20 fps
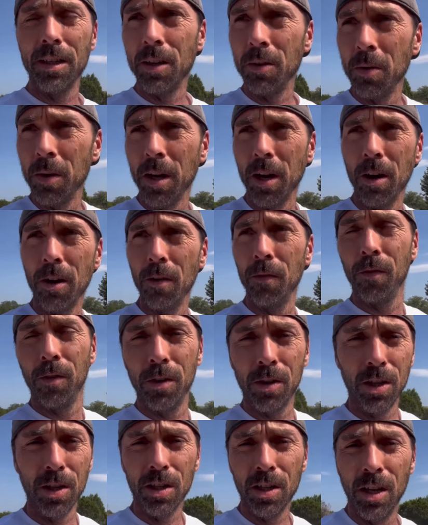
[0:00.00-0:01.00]
I don't care if you
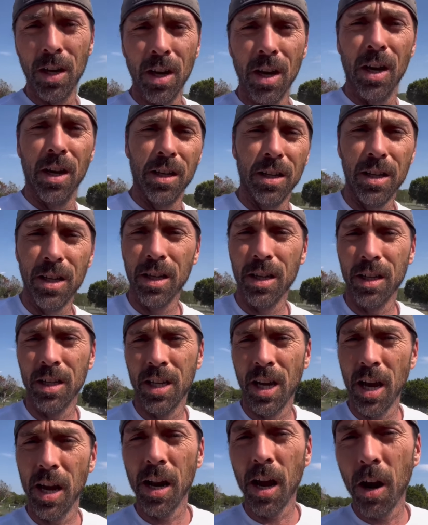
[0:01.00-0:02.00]
just did a
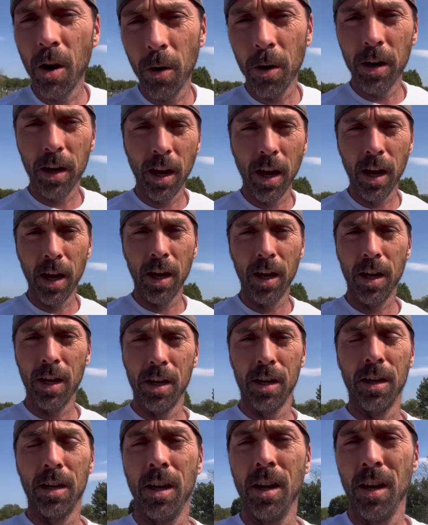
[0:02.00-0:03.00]
10 hour day
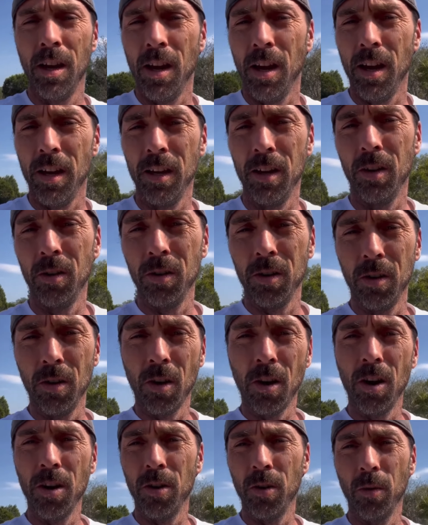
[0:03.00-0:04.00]
and you know, you're
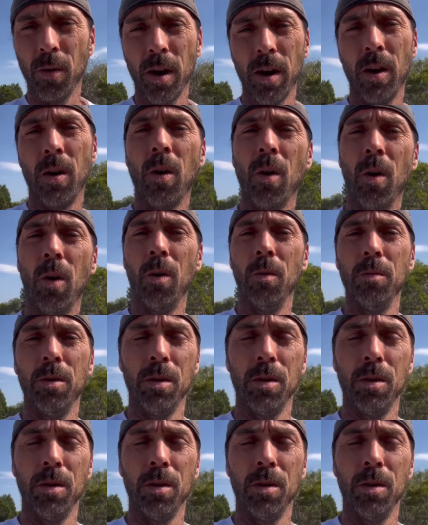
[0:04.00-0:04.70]
on your way home.